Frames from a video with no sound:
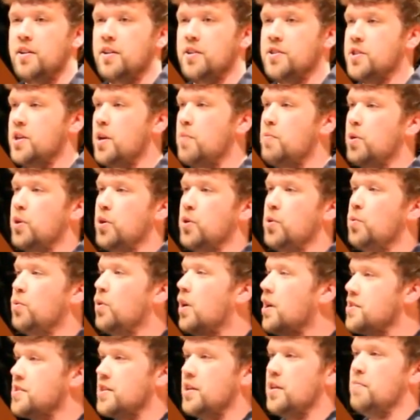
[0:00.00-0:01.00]
That someone who
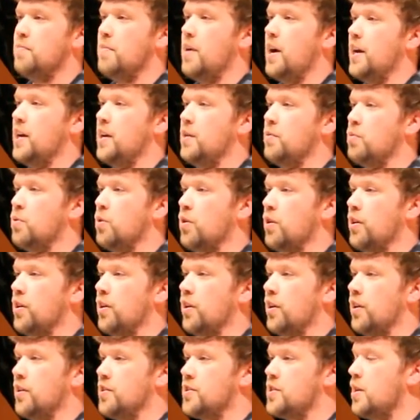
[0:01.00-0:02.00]
wasn't a mighty
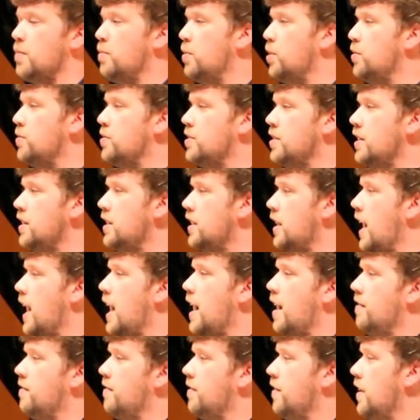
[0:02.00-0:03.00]
warrior, someone who didn't
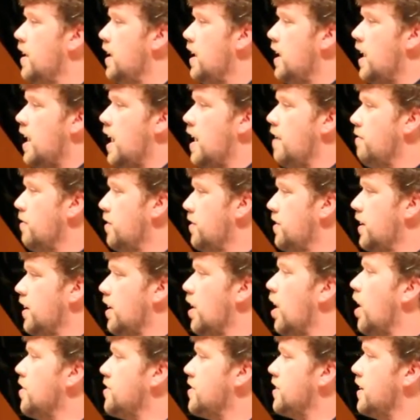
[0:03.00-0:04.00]
have
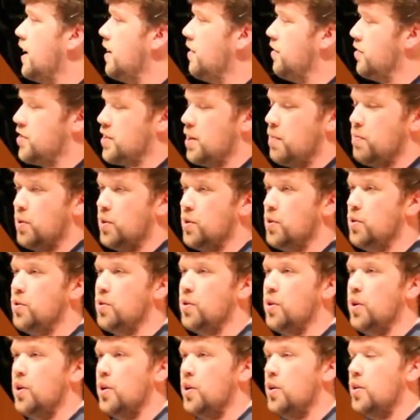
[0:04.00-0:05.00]
everything all together, someone
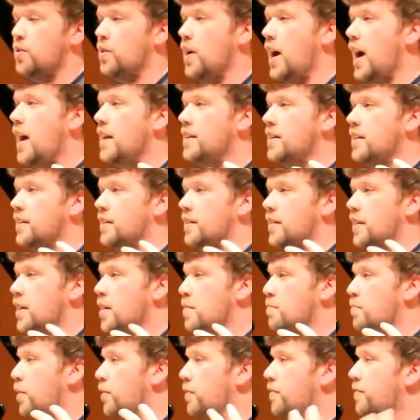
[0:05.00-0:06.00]
who, who hadn't
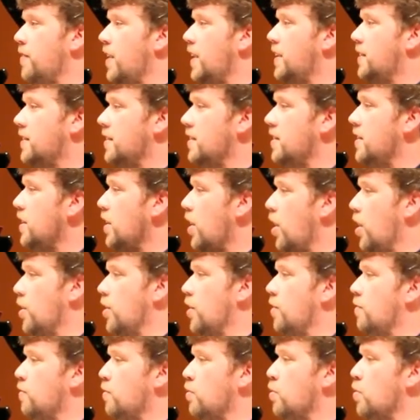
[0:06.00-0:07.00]
perfected the
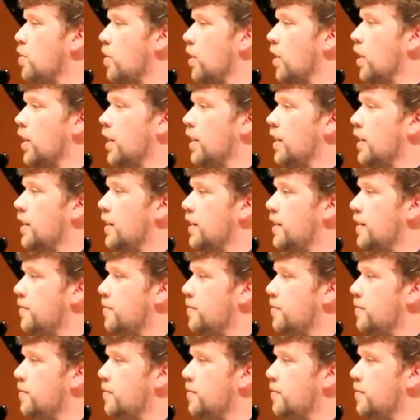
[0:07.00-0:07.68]
art of war,